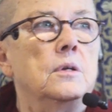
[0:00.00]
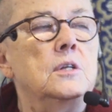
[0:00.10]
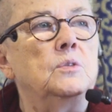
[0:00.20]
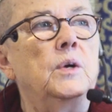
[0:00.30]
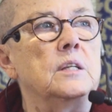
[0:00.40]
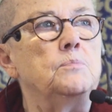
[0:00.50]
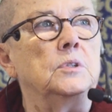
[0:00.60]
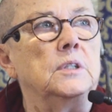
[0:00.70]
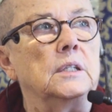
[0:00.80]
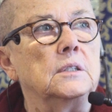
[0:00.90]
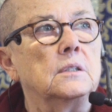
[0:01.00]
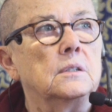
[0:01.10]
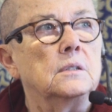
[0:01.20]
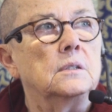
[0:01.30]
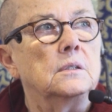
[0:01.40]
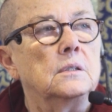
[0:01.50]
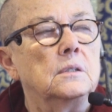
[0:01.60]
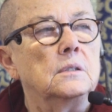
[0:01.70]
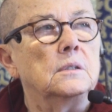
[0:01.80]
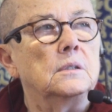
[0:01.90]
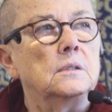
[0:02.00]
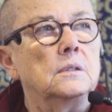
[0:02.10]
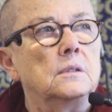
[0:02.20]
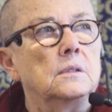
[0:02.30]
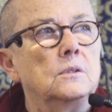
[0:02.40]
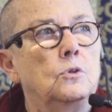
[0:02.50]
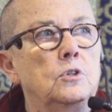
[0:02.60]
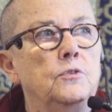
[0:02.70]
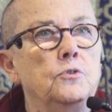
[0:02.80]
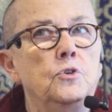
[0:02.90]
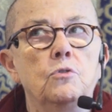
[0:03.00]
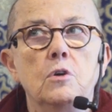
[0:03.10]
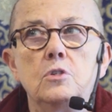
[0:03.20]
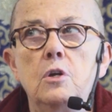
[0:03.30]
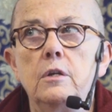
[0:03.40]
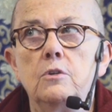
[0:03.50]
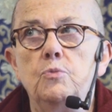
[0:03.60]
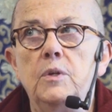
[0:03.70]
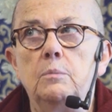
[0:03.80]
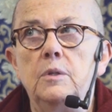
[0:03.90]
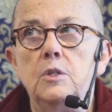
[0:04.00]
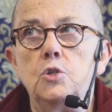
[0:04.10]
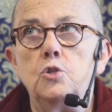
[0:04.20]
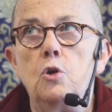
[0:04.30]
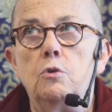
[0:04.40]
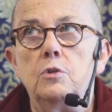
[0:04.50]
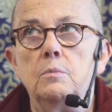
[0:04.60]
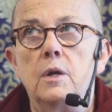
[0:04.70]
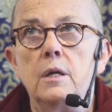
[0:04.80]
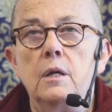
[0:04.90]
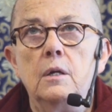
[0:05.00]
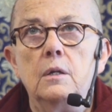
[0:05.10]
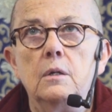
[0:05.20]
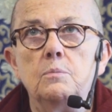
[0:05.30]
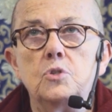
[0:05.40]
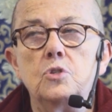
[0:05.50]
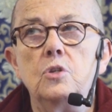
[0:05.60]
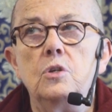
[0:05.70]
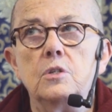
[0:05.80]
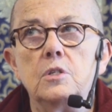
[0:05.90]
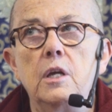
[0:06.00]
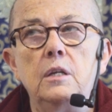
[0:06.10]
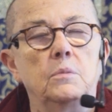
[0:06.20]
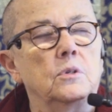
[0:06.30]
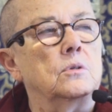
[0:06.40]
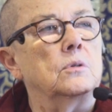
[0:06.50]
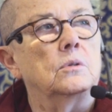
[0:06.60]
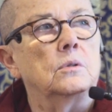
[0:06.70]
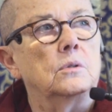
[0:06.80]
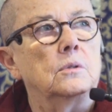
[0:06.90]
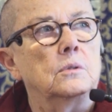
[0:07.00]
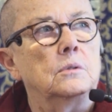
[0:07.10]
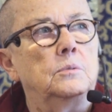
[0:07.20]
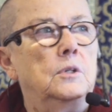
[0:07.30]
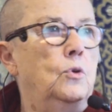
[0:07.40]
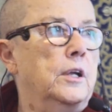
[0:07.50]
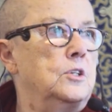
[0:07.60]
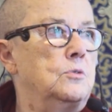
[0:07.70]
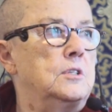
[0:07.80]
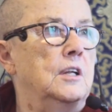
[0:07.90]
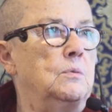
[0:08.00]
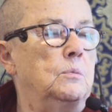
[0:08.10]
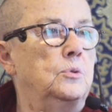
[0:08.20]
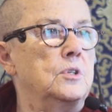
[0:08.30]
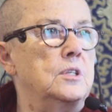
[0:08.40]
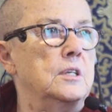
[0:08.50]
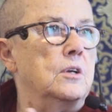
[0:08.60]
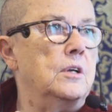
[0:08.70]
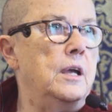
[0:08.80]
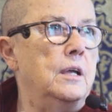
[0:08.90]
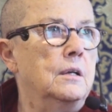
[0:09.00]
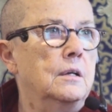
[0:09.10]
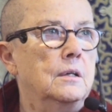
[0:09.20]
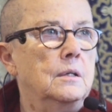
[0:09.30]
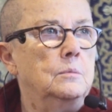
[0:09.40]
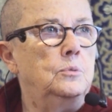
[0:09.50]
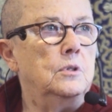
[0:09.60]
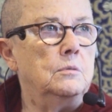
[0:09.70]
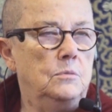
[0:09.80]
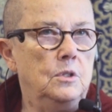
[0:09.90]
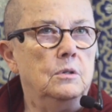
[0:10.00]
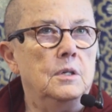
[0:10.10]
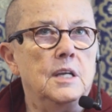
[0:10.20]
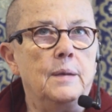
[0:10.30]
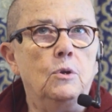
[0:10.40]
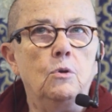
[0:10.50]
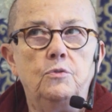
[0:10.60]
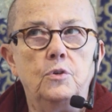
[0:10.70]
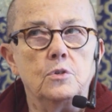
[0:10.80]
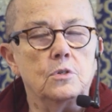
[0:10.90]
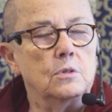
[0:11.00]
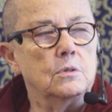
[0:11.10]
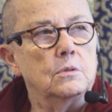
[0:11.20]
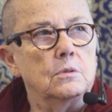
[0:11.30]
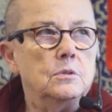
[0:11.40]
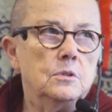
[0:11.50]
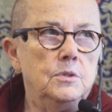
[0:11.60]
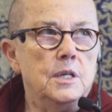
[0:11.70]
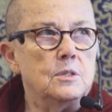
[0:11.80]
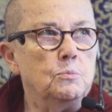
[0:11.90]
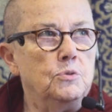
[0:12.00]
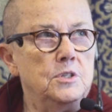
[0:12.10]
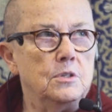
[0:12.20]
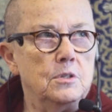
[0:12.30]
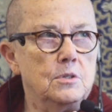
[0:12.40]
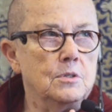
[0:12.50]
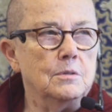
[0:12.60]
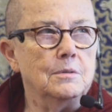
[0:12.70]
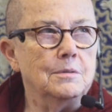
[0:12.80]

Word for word: That's the way to put that. Of course, if you're a neuroscientist, you'll be completely shocked at my absurd statement. But all I can do is tell you what Buddha says, okay? Buddha, you know, he came along first. He has some precedence.